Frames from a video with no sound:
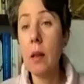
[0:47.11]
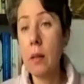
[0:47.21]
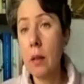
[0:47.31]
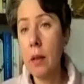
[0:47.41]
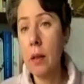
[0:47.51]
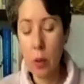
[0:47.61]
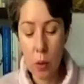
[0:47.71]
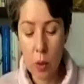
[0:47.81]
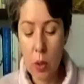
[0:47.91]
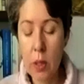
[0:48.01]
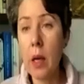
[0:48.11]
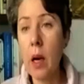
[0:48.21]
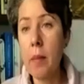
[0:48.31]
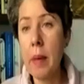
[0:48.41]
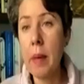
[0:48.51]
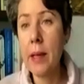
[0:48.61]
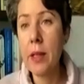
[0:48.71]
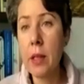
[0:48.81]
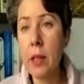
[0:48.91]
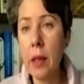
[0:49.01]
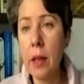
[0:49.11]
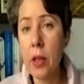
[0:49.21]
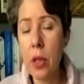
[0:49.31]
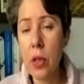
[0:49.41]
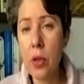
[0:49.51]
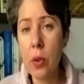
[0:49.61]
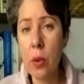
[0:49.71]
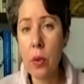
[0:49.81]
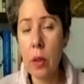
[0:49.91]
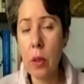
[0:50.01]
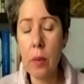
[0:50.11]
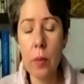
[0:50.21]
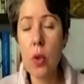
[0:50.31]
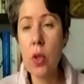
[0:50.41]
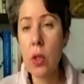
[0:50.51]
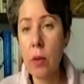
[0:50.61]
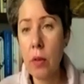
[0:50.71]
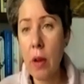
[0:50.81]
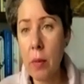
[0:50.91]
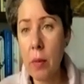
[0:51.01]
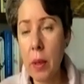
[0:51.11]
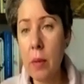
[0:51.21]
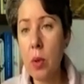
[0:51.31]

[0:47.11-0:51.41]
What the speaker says: And I forgot to say I'm adding a natural nutritional therapy.